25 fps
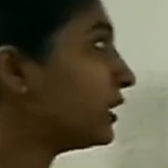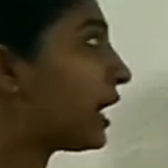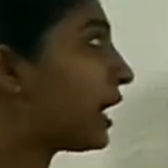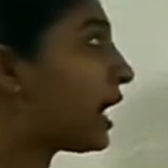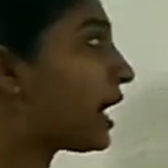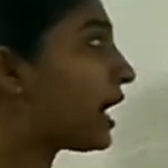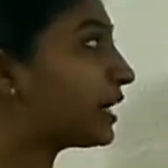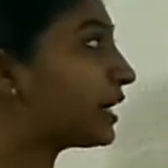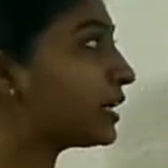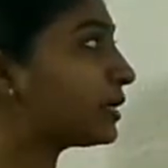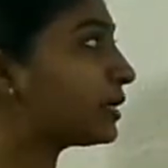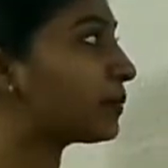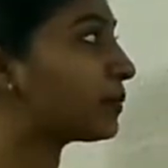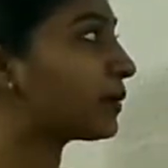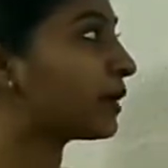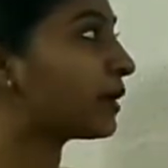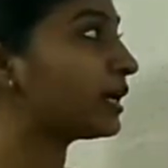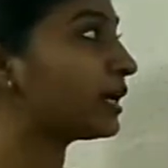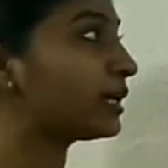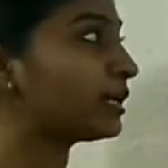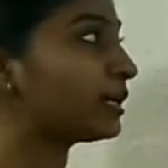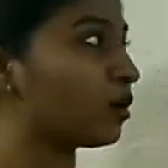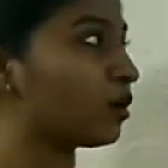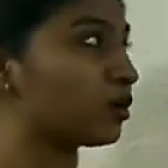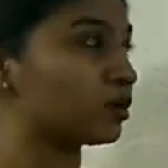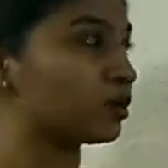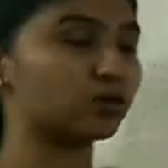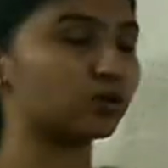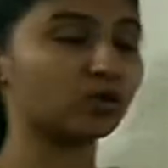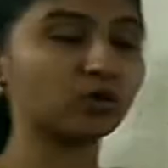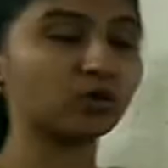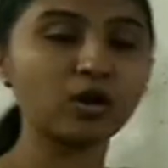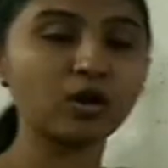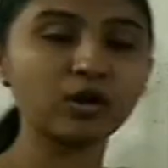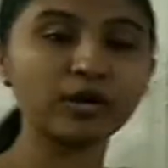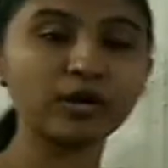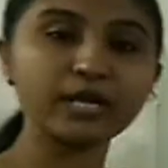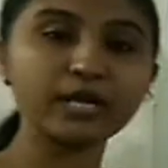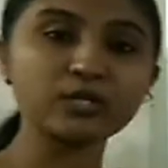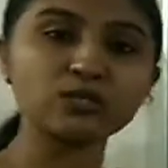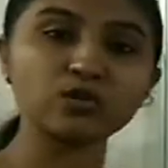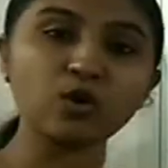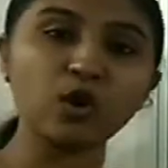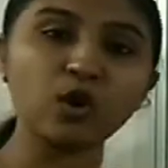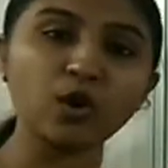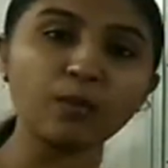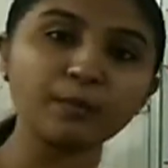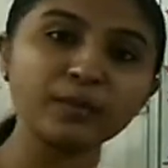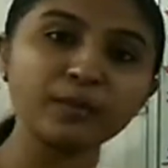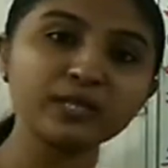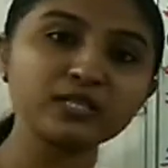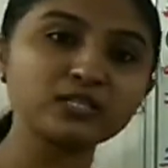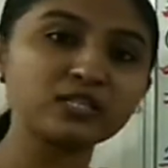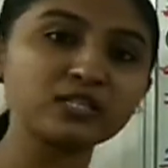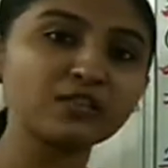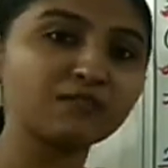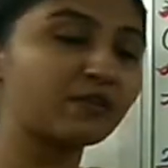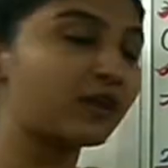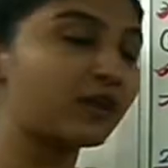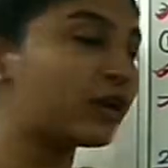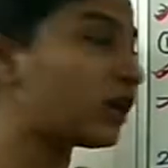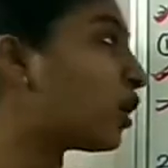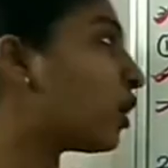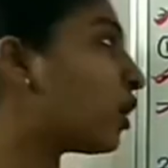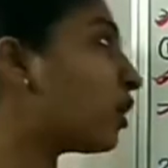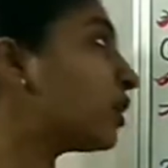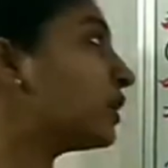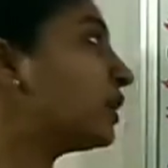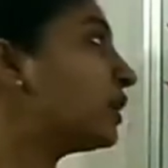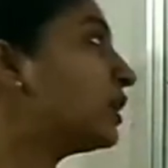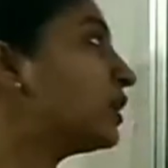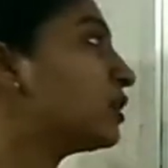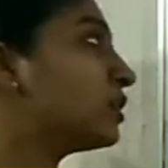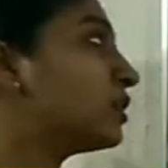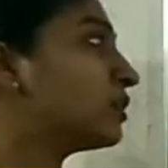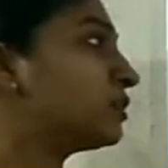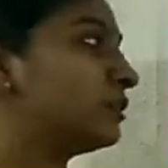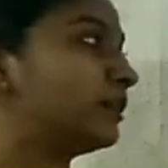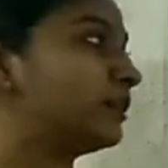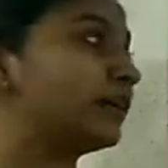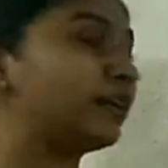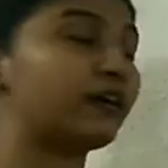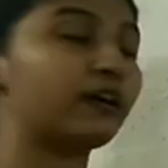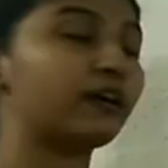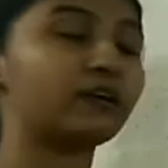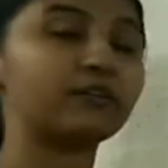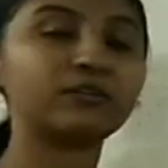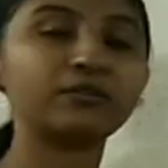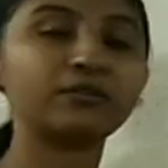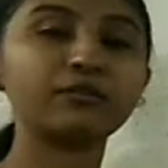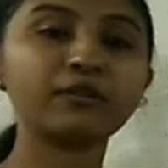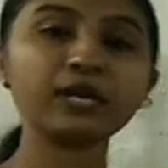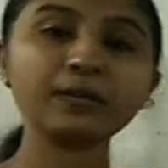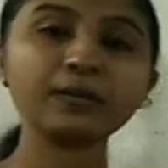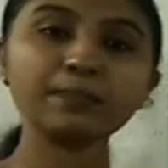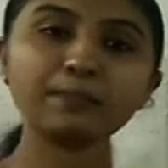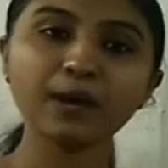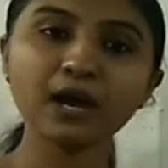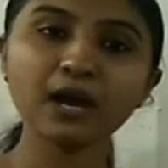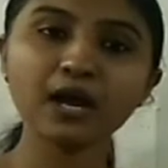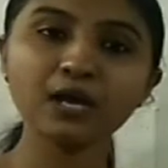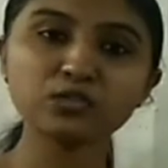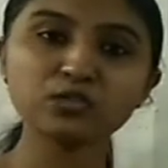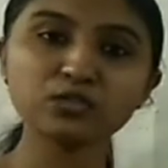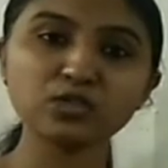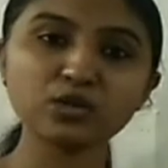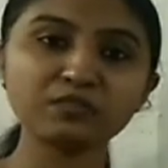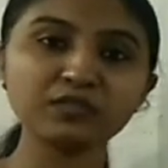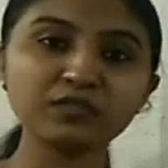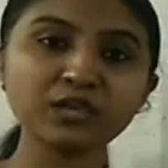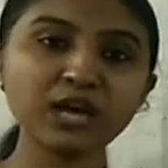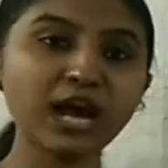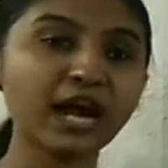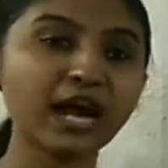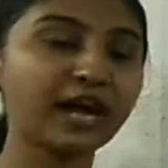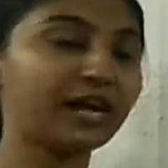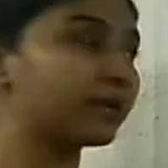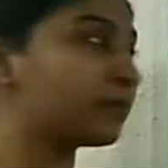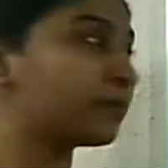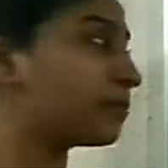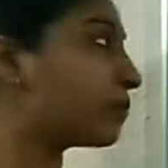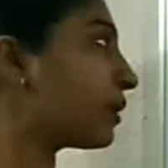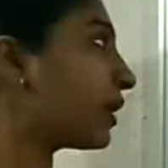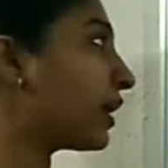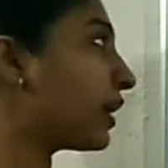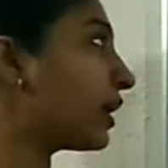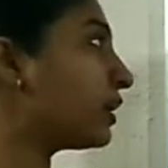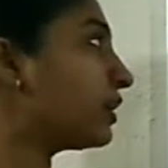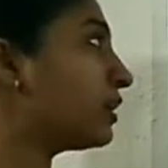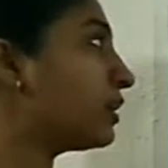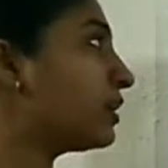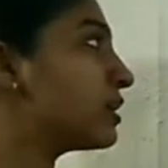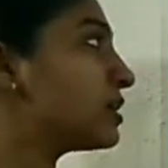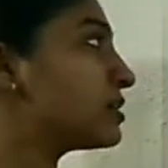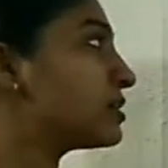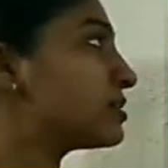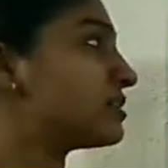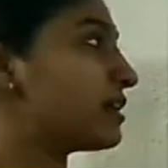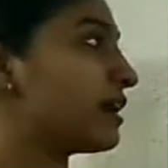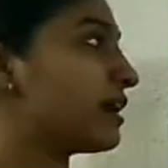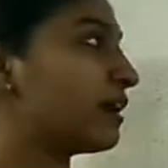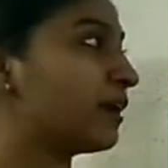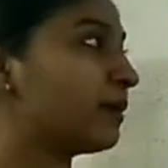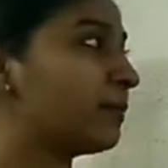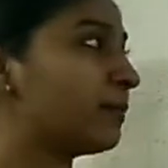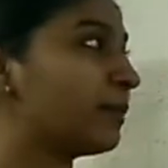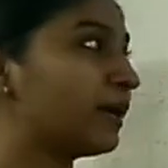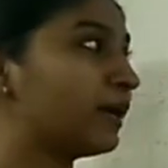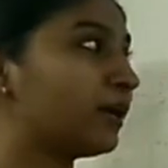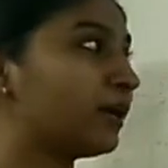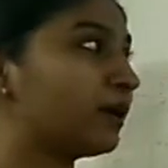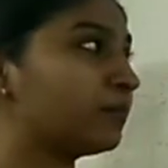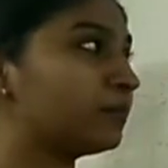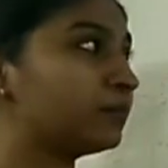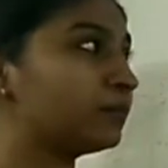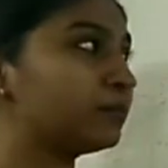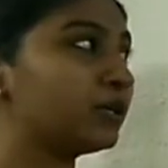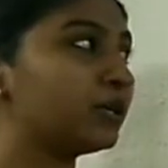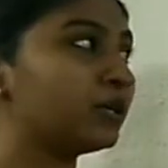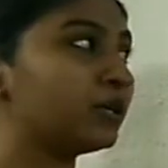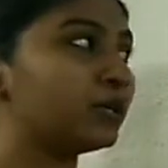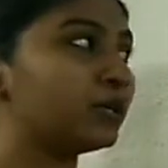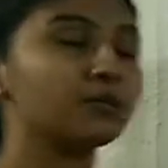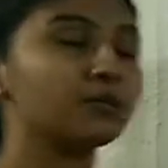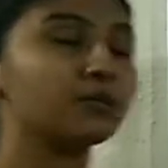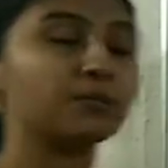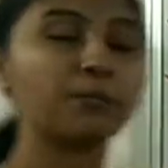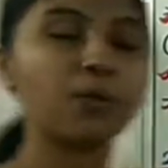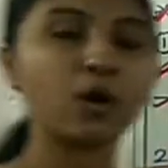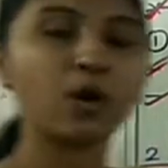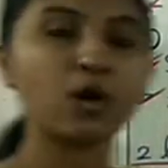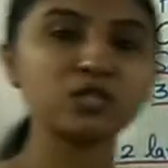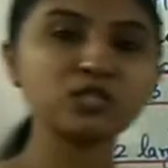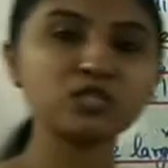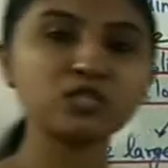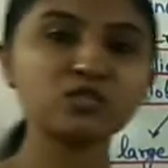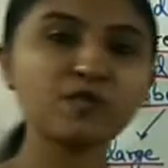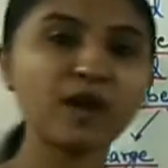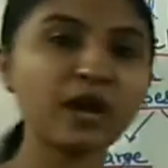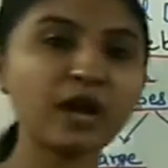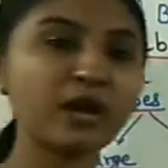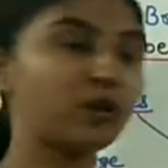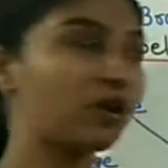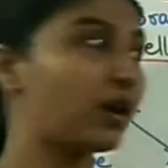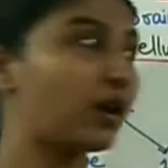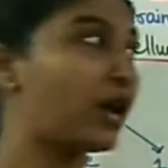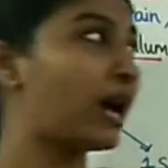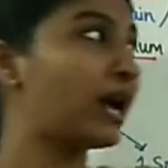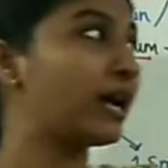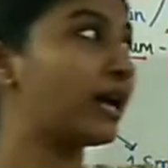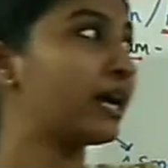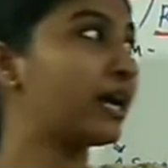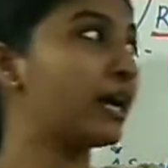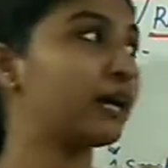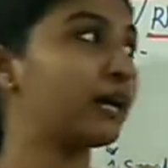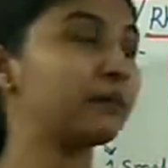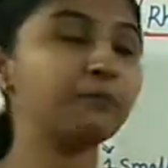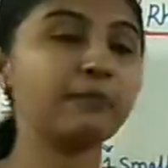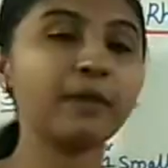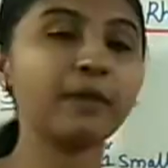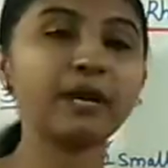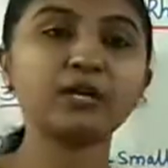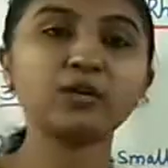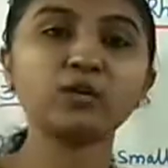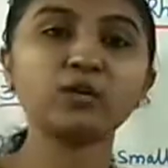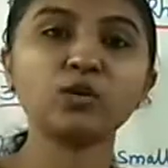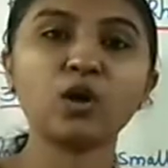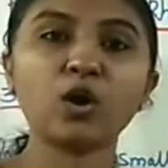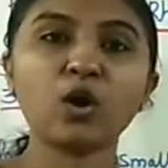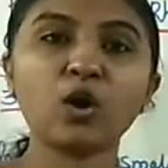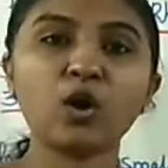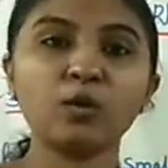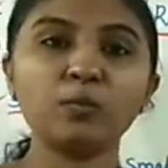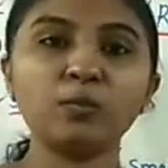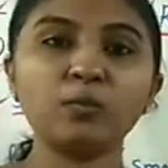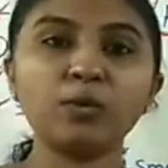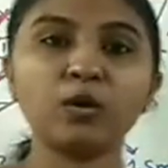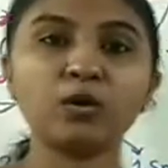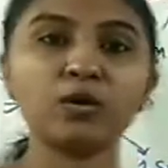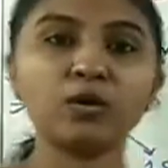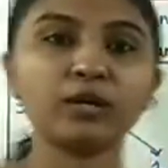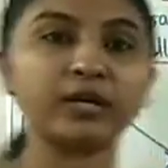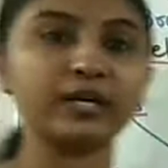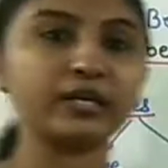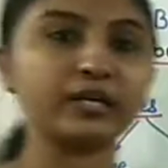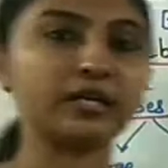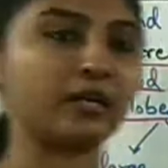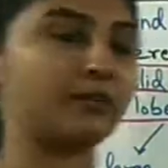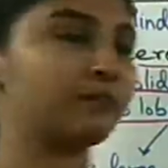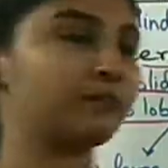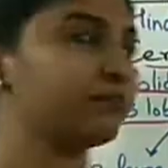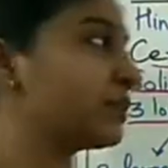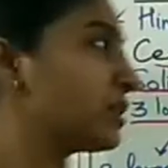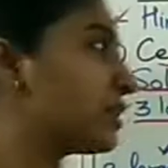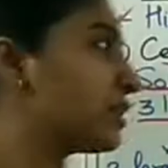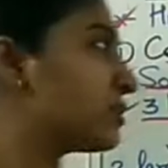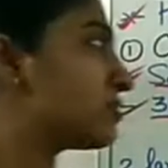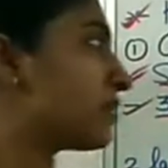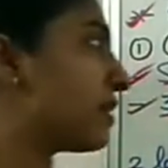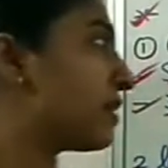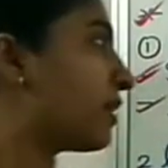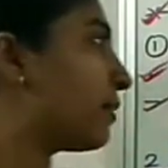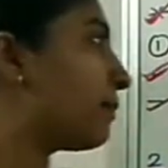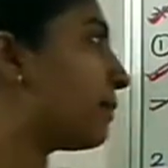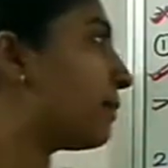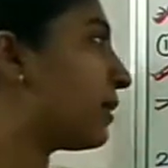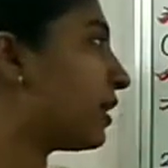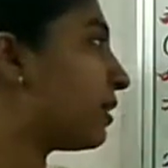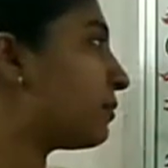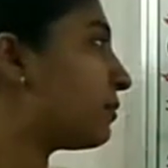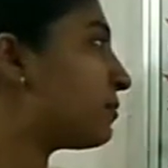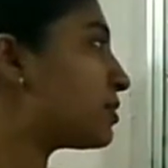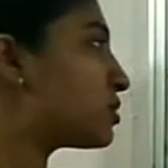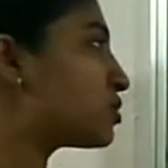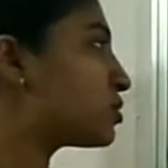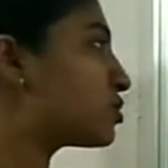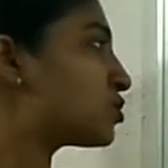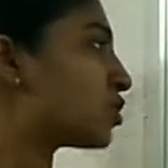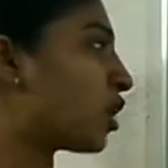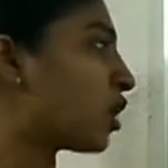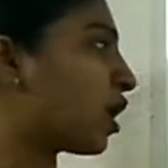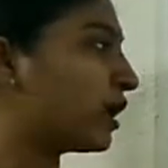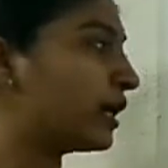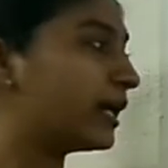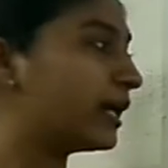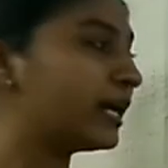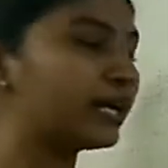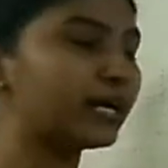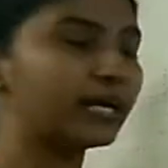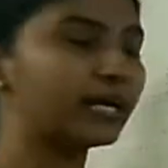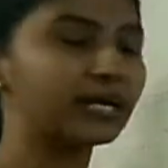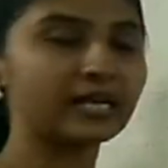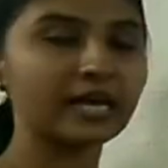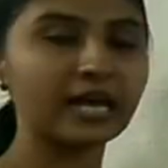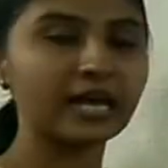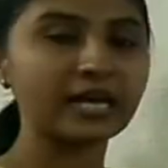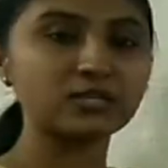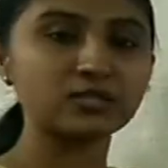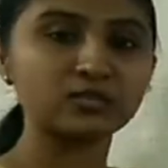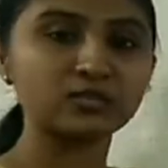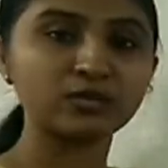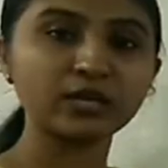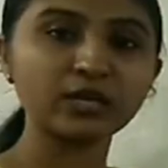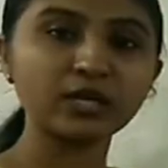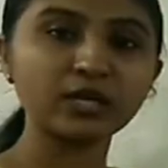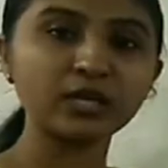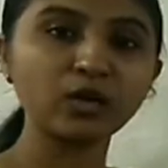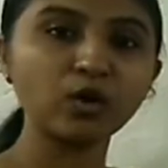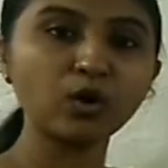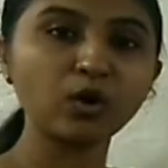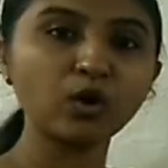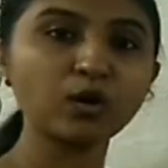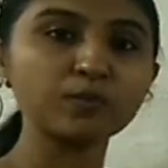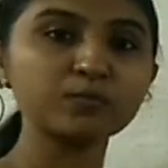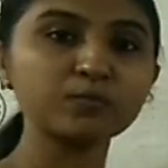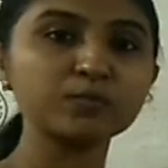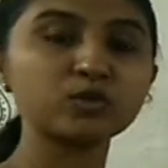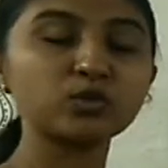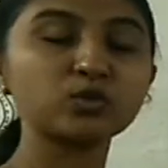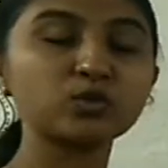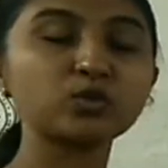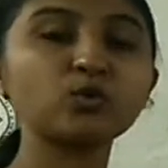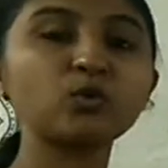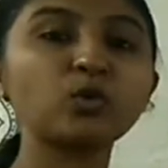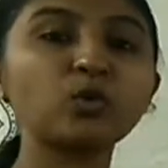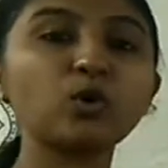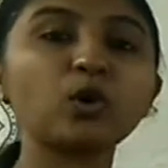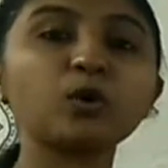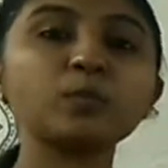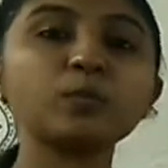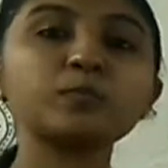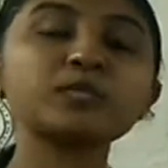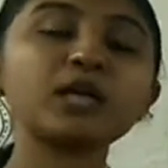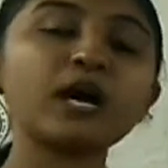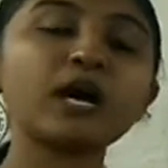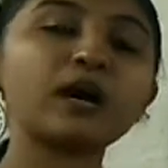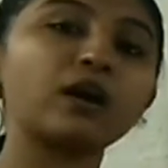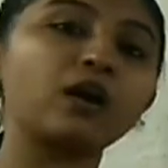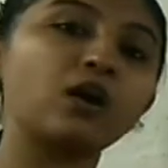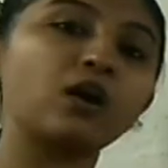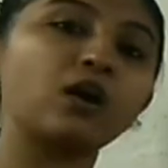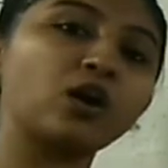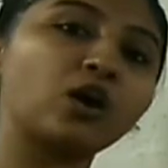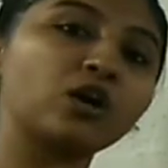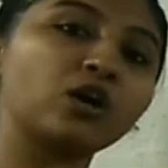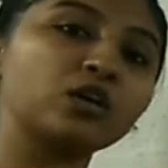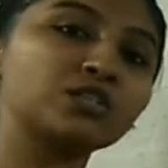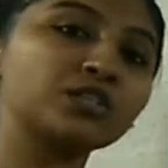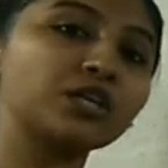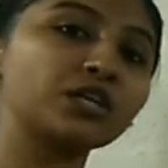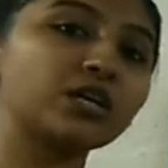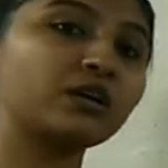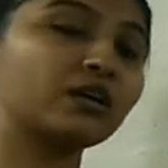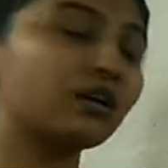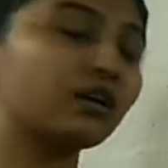Hindbrain, also called as rhombencephalon. There are three parts of the hindbrain: cerebellum, pons varolii and medulla oblongata. Cerebellum is solid. It has three lobes. Two lobes are larger